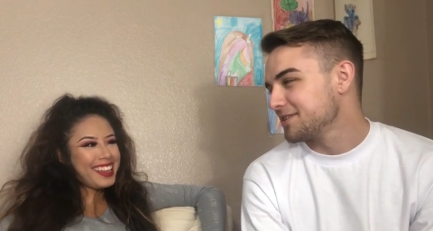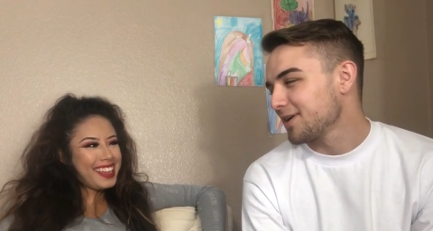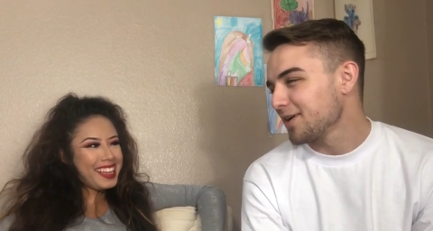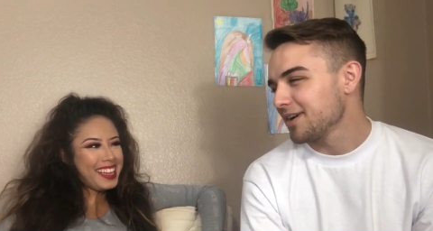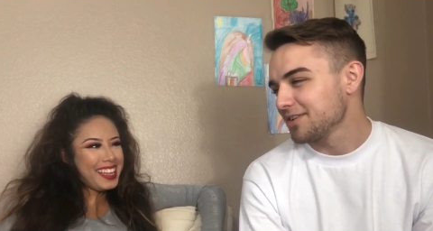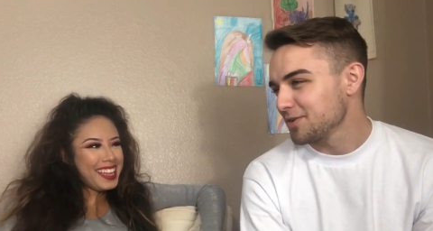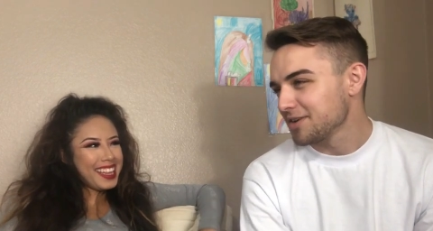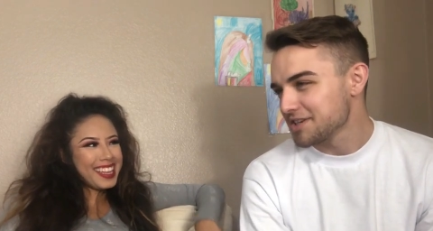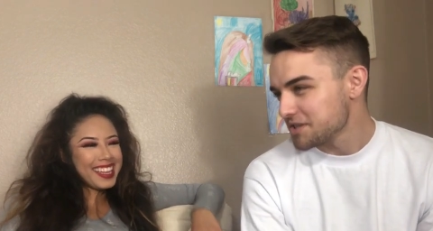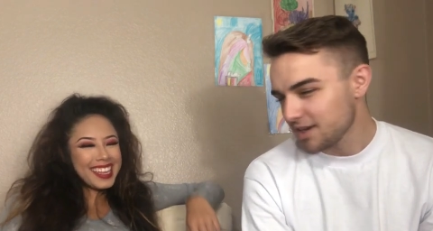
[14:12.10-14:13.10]
Speaker 1: to her, as
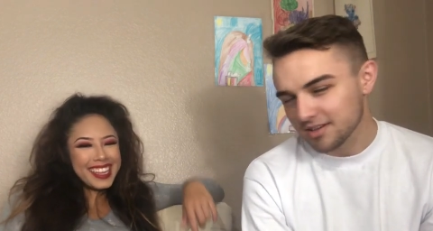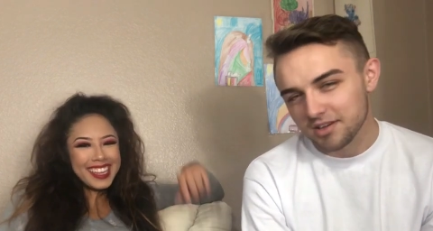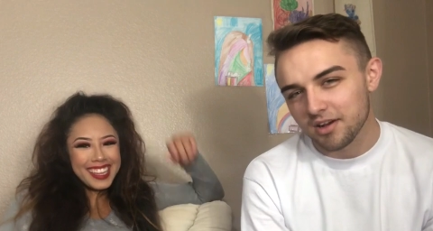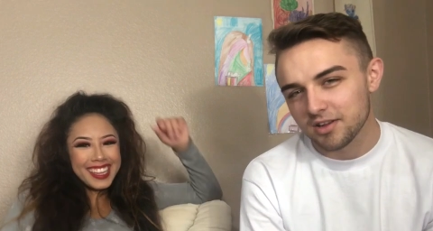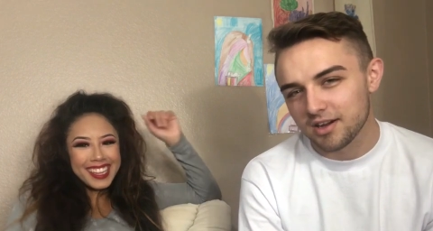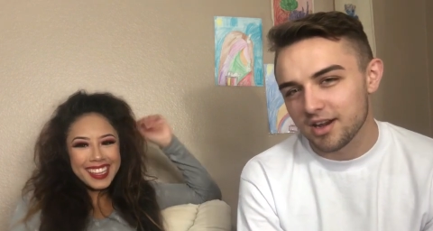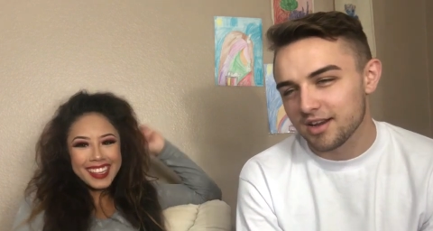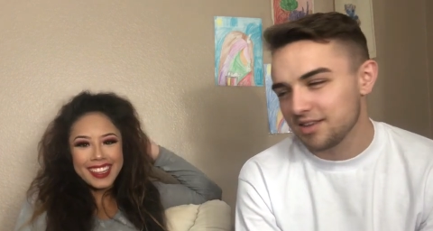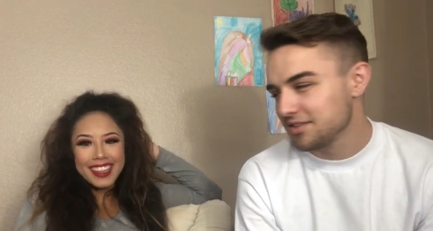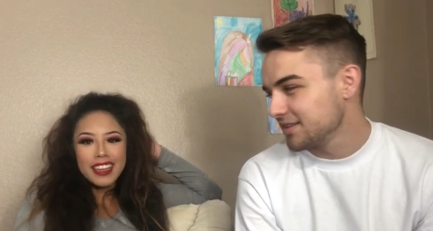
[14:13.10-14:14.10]
long as she has colored
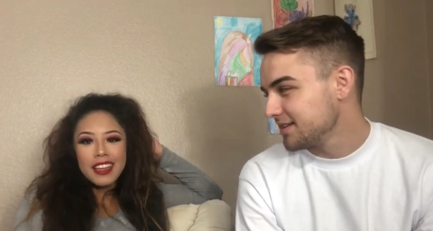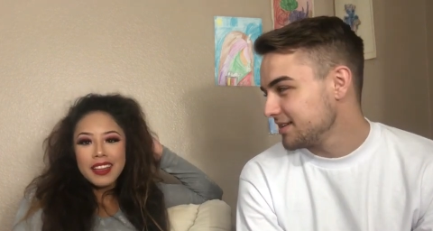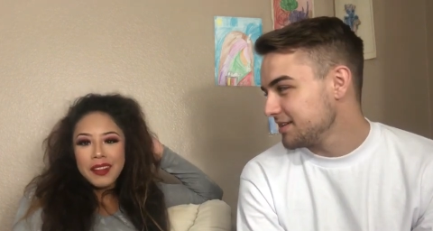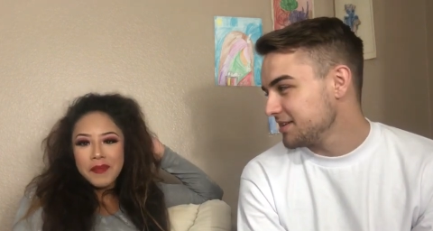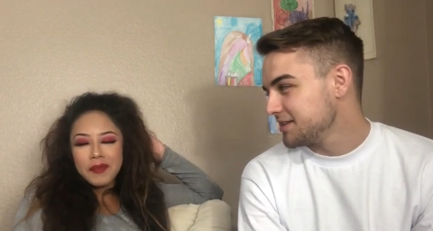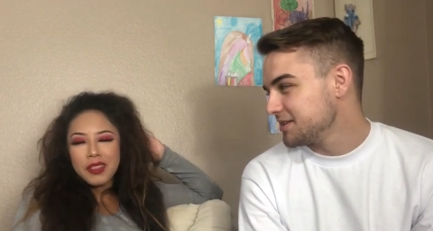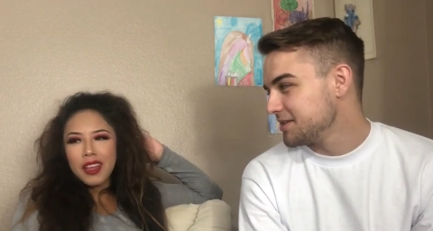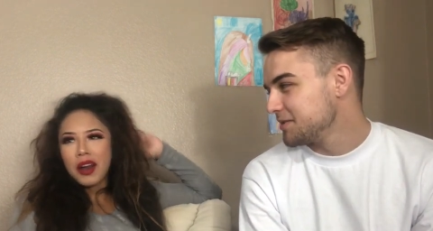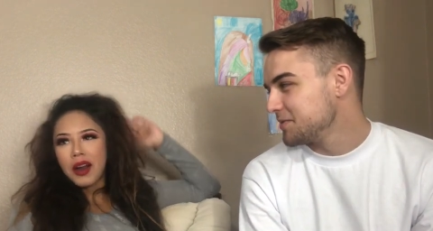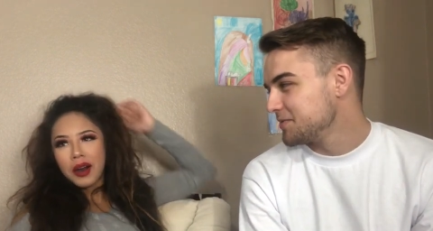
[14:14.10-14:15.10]
eyes, then.
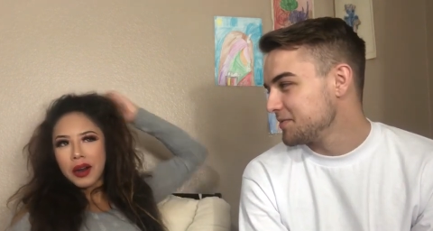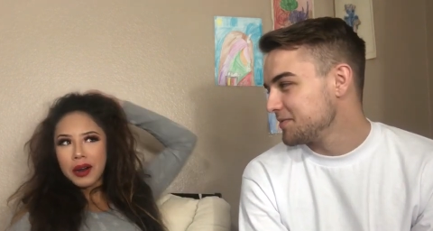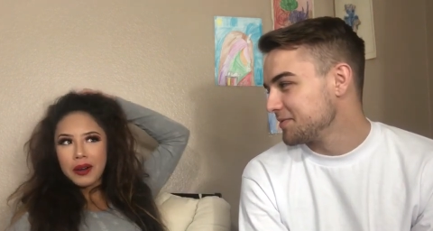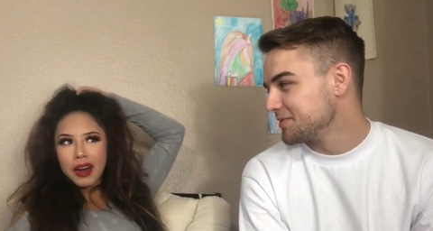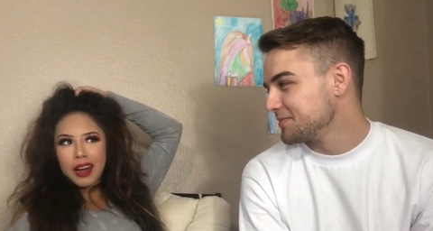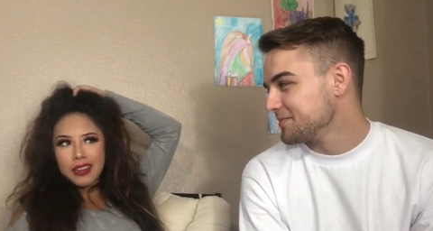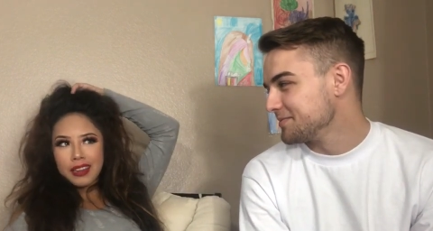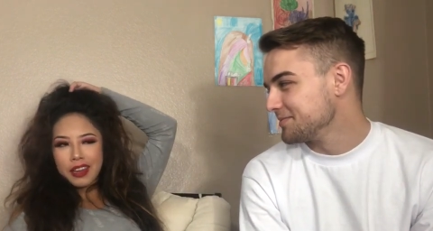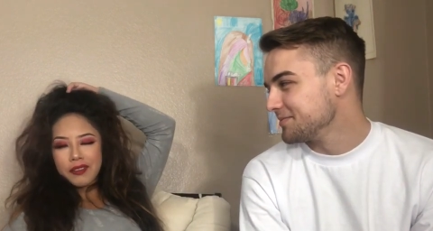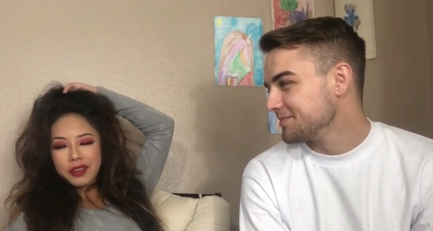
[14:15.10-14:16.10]
Speaker 2: No, I'll
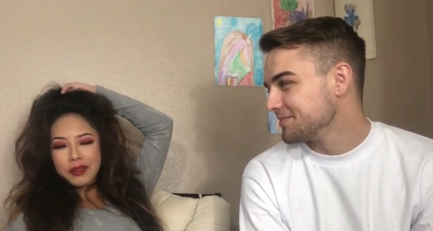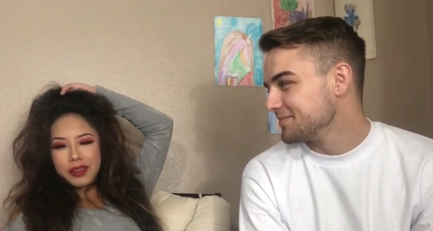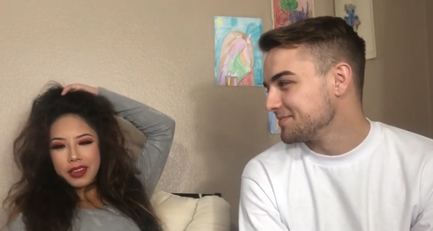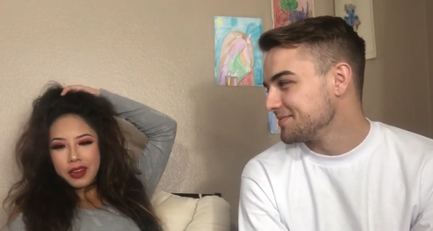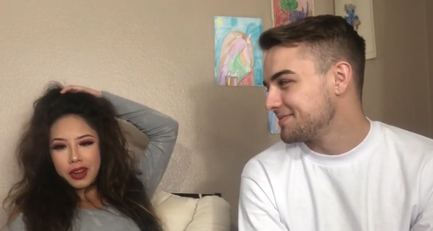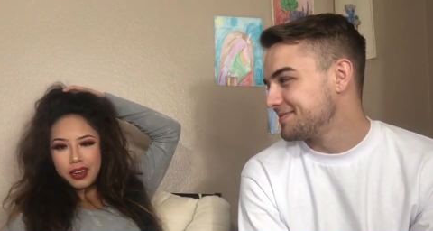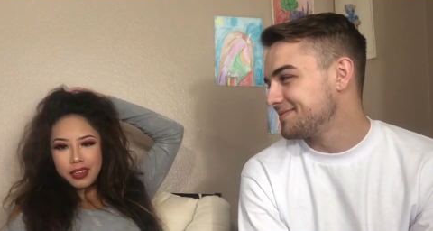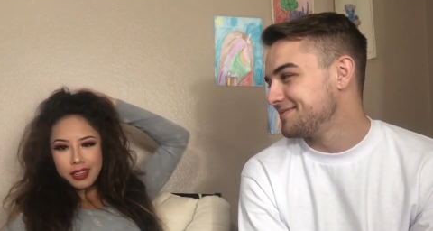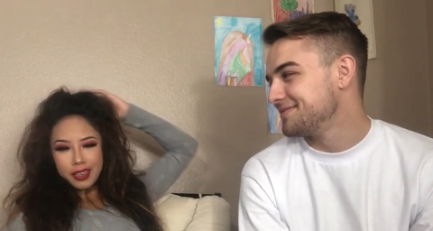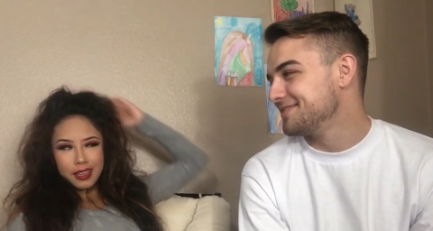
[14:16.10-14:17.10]
love her
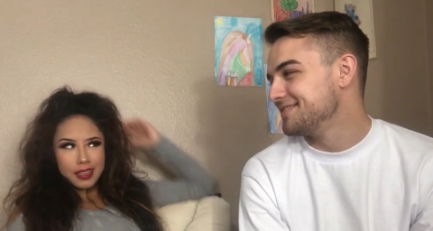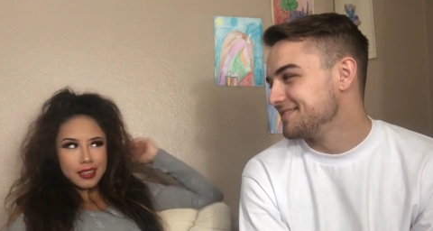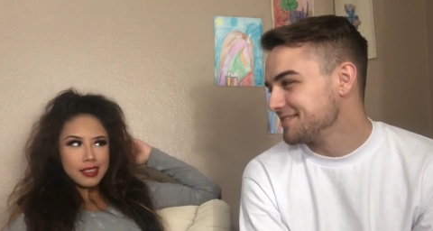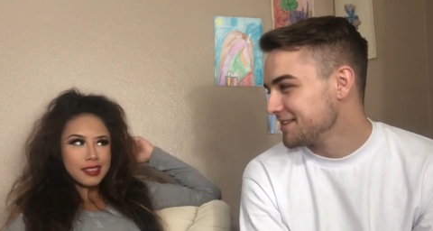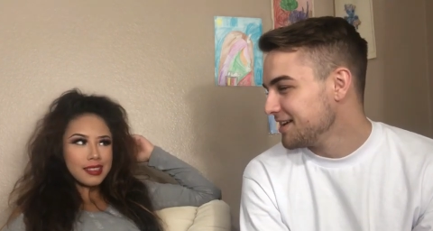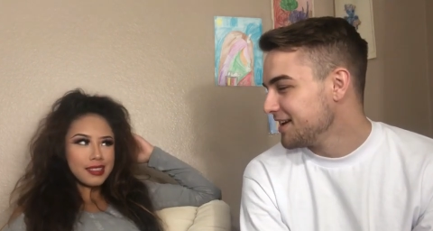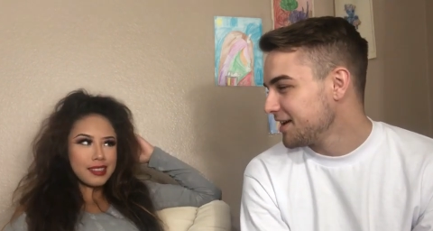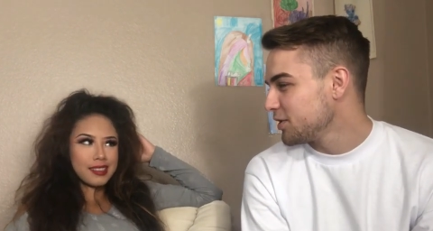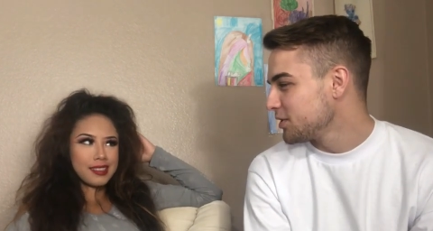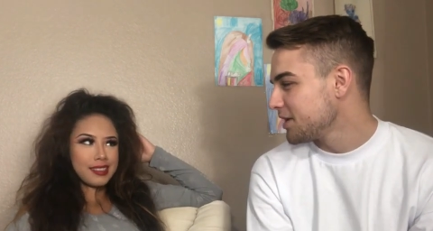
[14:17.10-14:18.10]
regardless.
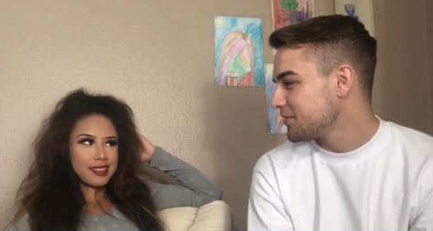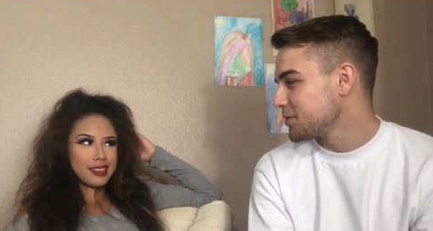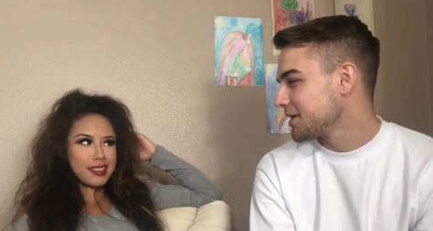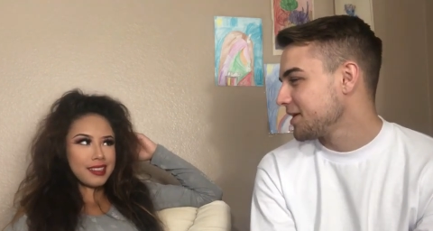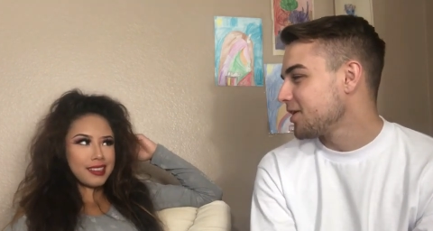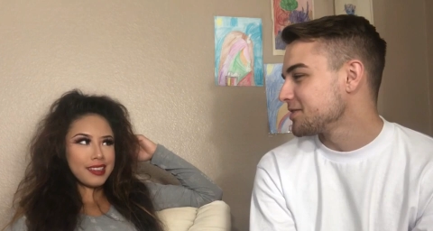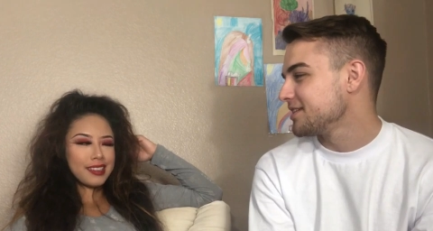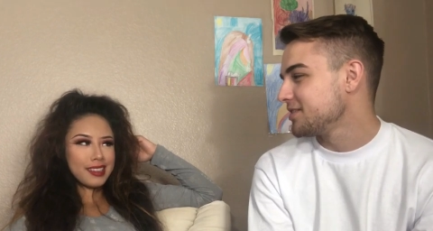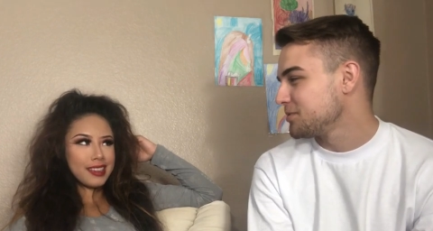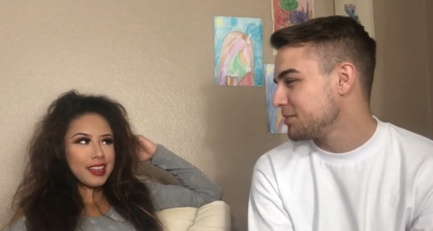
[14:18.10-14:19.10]
Speaker 1: You'll love her
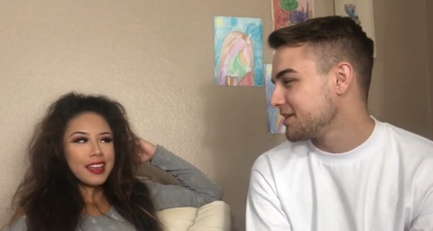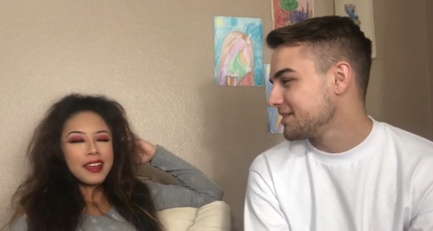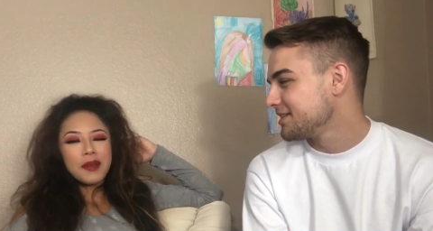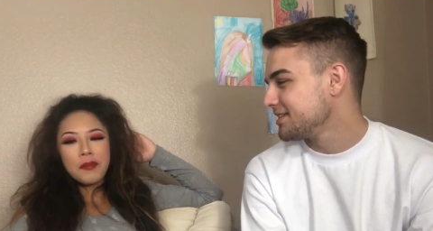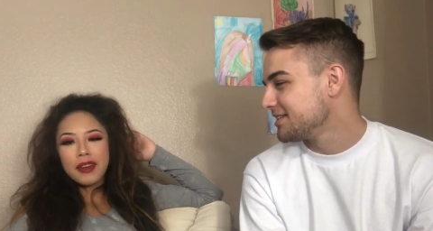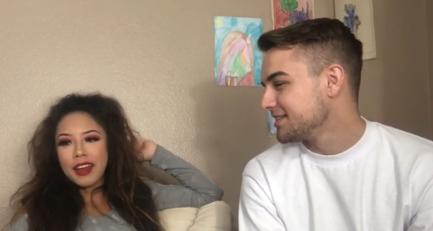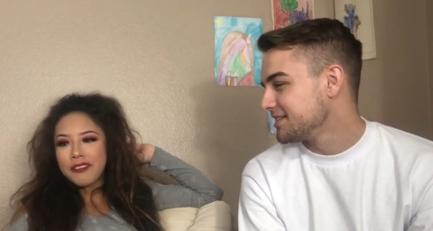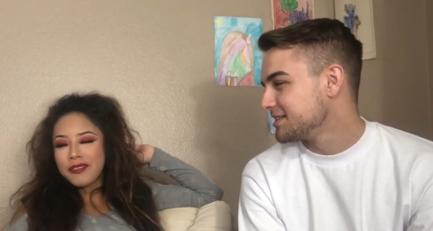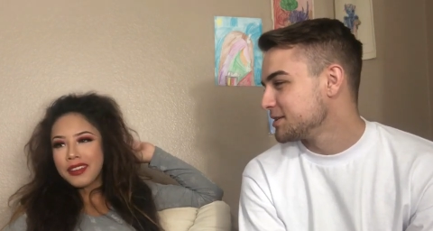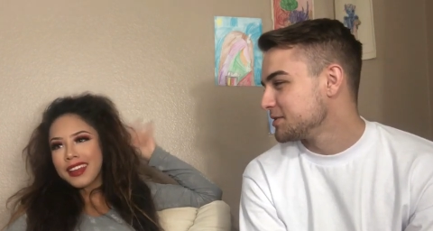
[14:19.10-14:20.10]
regardless, but.
Speaker 2: But I
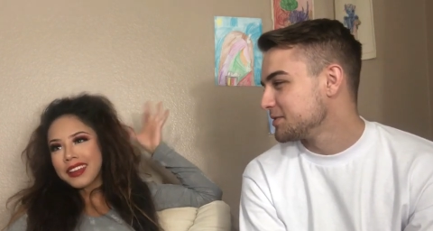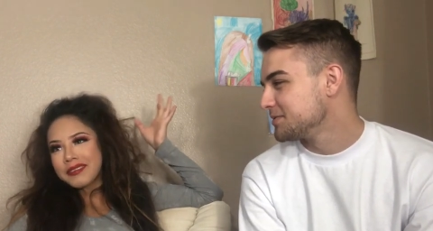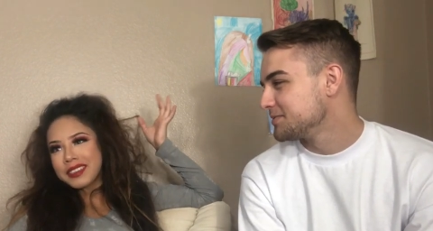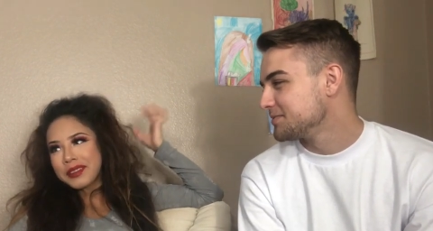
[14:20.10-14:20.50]
feel like if she